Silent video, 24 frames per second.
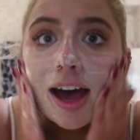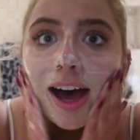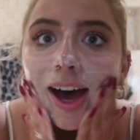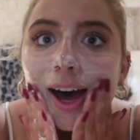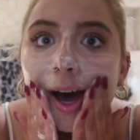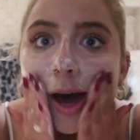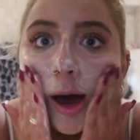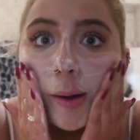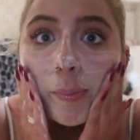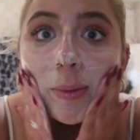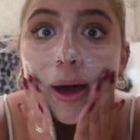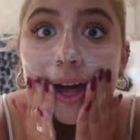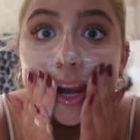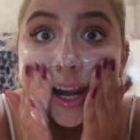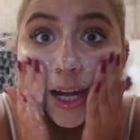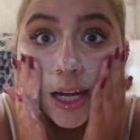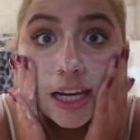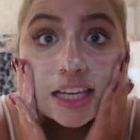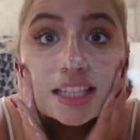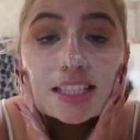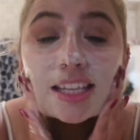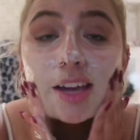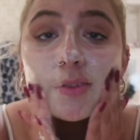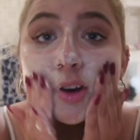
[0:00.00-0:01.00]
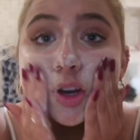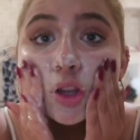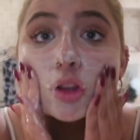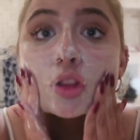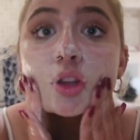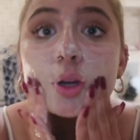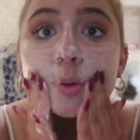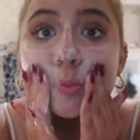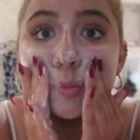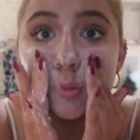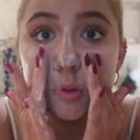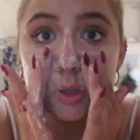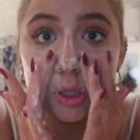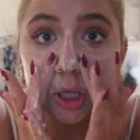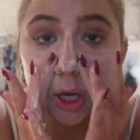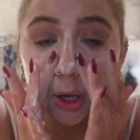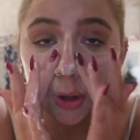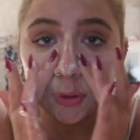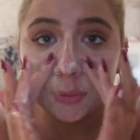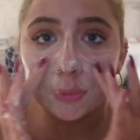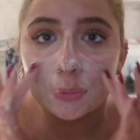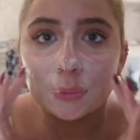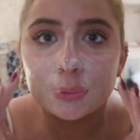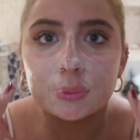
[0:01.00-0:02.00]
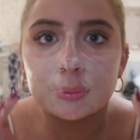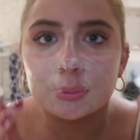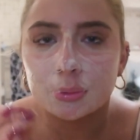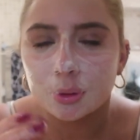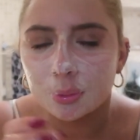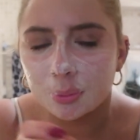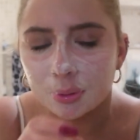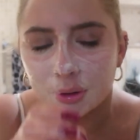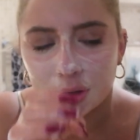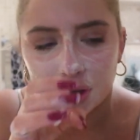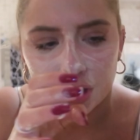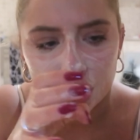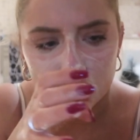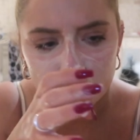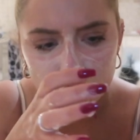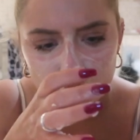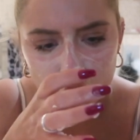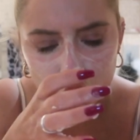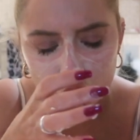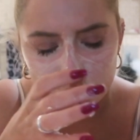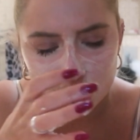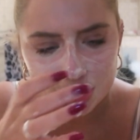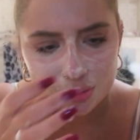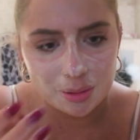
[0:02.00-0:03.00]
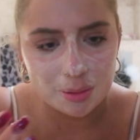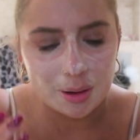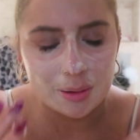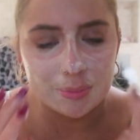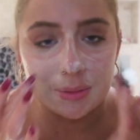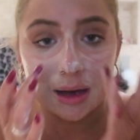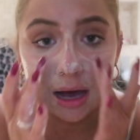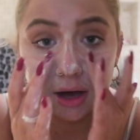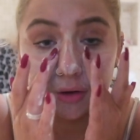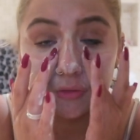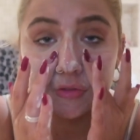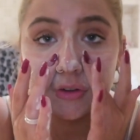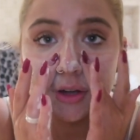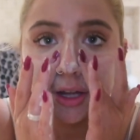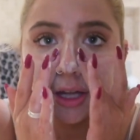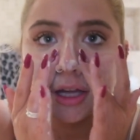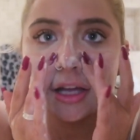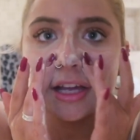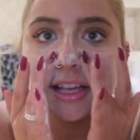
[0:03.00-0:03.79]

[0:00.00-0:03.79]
And I need to get rid of them. So, oh my God, I just got some in my mouth.